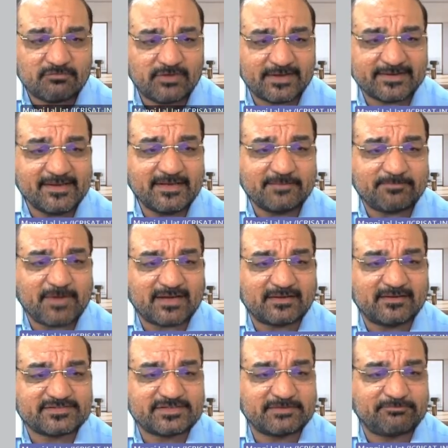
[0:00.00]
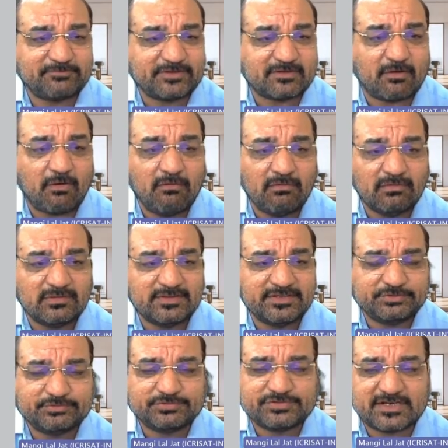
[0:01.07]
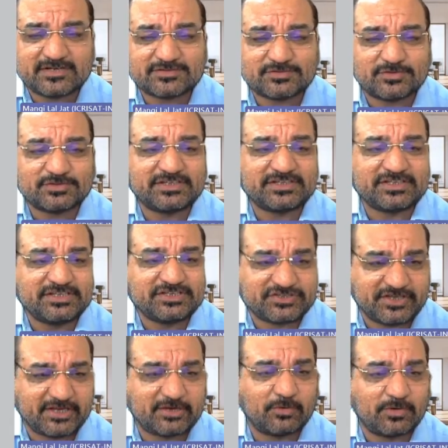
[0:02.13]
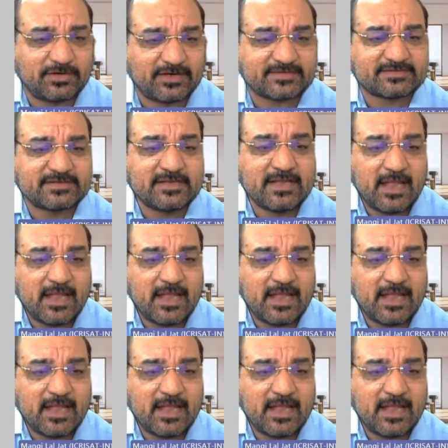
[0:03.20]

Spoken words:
working in partnership with all the users or the key stakeholders.